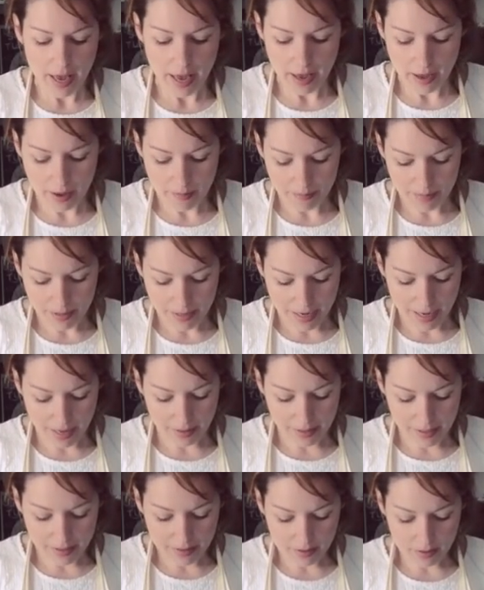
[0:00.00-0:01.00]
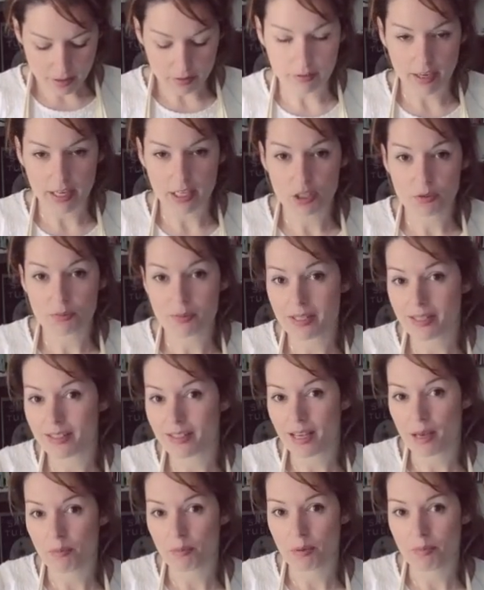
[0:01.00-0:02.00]
Now this arrangement
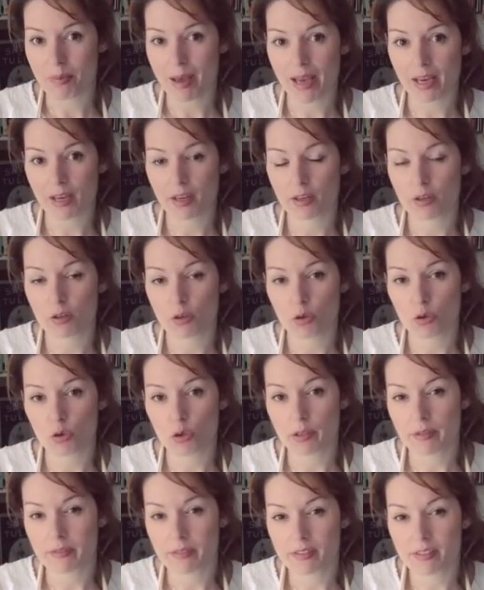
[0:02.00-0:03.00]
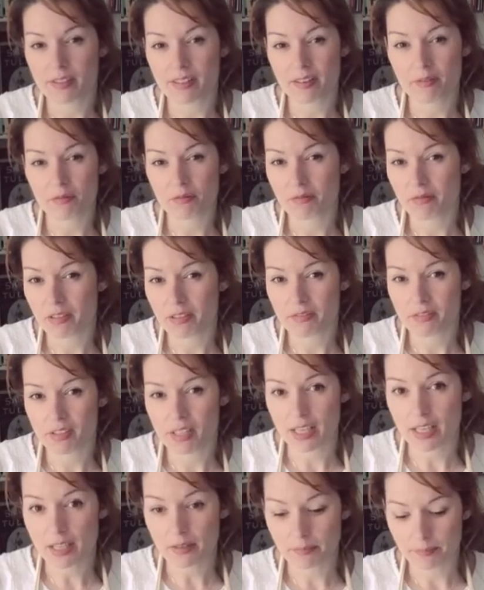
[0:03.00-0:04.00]
set me back all of
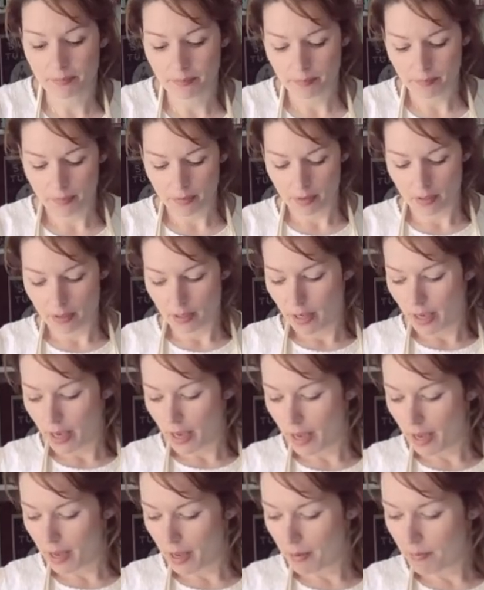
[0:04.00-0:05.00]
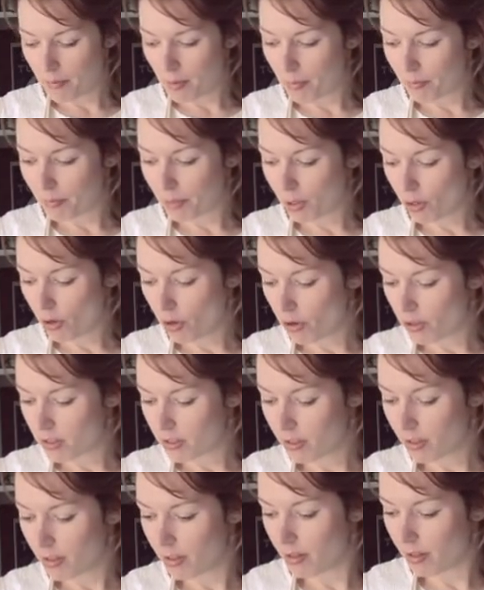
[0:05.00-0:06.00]
£7.50
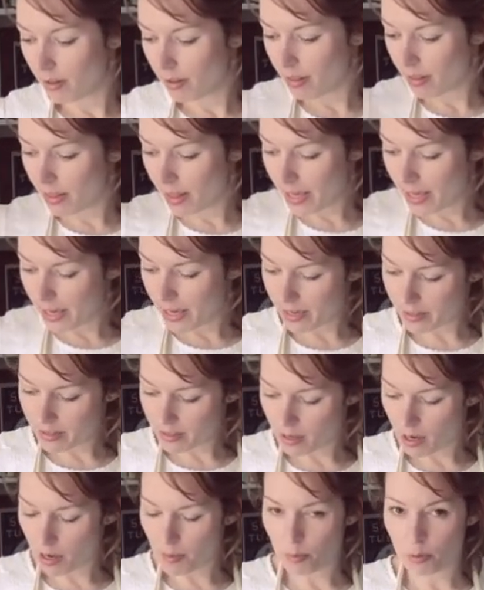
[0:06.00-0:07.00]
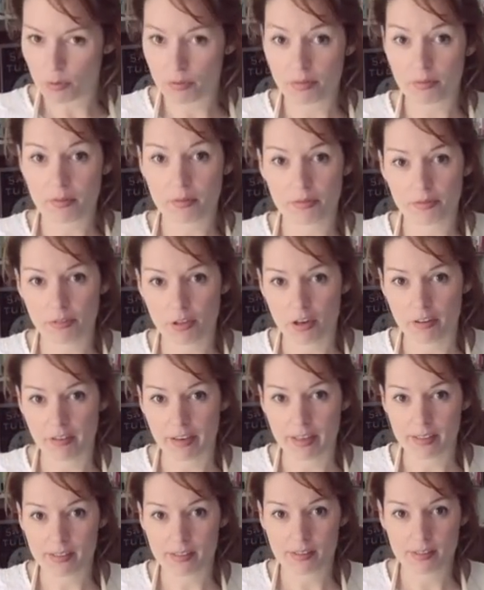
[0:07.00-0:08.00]
because these I bought from the
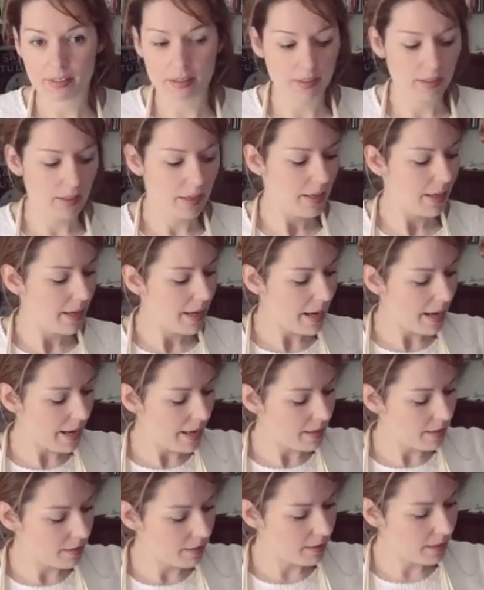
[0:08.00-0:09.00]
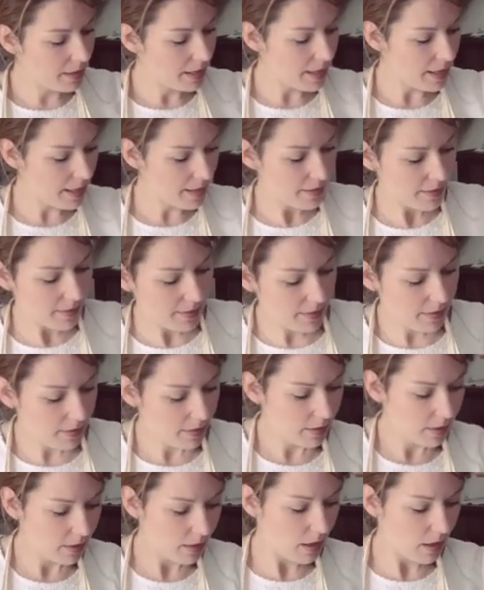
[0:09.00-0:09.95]
florist and this